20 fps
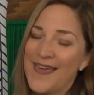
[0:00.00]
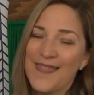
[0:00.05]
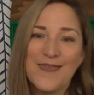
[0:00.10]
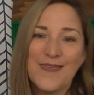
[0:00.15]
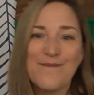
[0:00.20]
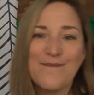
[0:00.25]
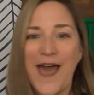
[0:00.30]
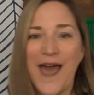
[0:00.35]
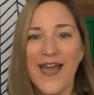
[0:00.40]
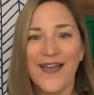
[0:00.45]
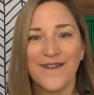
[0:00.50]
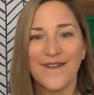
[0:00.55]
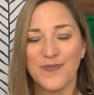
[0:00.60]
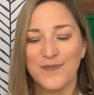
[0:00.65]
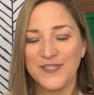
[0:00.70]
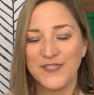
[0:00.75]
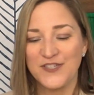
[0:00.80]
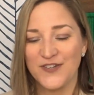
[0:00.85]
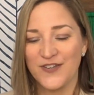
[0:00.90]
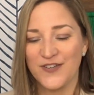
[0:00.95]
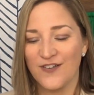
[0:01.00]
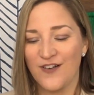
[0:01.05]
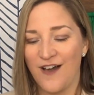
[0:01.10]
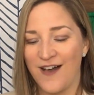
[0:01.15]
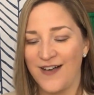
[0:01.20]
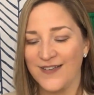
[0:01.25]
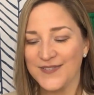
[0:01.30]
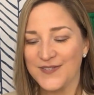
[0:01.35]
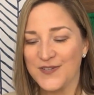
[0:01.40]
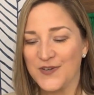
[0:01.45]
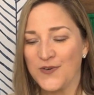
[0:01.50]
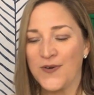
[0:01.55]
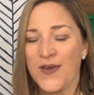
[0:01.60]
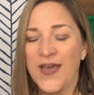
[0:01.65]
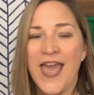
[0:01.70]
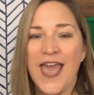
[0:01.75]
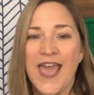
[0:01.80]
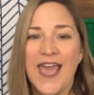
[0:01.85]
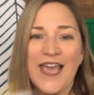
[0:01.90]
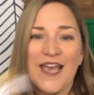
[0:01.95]
The back of the material also
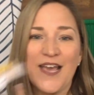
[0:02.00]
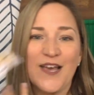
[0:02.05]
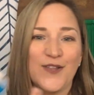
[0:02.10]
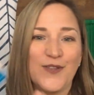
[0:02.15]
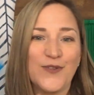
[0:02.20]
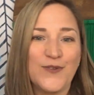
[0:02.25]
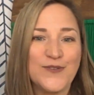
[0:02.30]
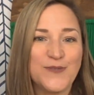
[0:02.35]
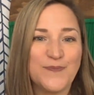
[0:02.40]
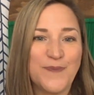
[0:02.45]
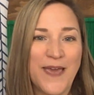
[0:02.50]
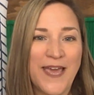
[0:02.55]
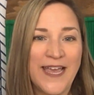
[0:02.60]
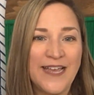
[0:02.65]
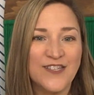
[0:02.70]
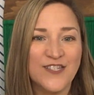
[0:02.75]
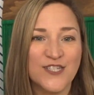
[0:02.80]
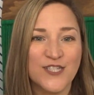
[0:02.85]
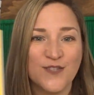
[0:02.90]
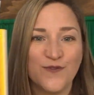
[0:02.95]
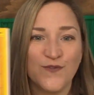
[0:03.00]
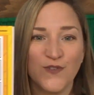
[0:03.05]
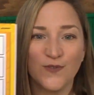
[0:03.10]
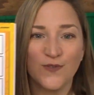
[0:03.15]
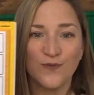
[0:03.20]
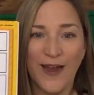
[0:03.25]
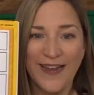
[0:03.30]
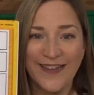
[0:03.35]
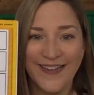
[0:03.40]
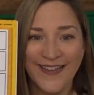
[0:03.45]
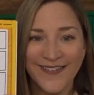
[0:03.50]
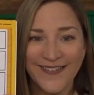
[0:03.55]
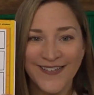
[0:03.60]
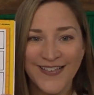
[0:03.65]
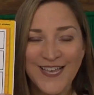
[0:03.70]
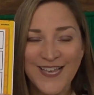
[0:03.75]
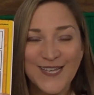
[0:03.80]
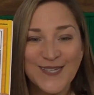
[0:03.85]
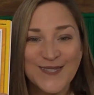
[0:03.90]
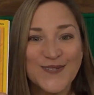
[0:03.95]
includes pages for writing,
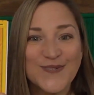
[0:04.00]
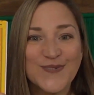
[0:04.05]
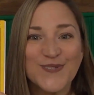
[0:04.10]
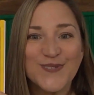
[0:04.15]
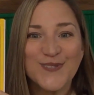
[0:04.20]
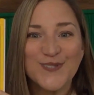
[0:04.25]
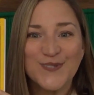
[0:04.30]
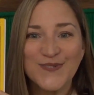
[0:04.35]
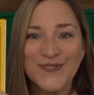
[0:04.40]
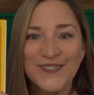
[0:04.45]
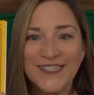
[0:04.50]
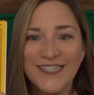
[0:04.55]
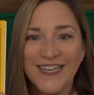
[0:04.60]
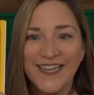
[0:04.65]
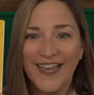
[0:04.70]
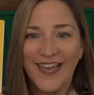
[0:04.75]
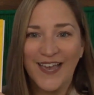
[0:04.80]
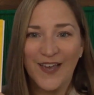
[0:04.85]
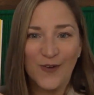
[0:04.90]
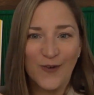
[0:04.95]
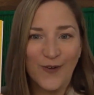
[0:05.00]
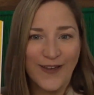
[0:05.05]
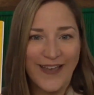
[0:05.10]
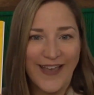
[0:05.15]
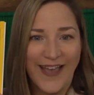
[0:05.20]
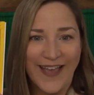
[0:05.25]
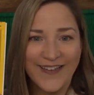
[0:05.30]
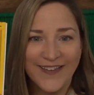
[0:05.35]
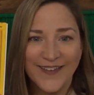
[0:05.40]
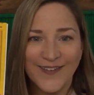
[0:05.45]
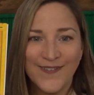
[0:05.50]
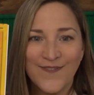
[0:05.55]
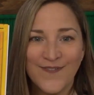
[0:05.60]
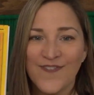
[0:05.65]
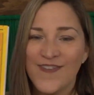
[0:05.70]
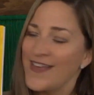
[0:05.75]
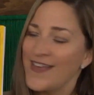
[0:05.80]
so students can get creative,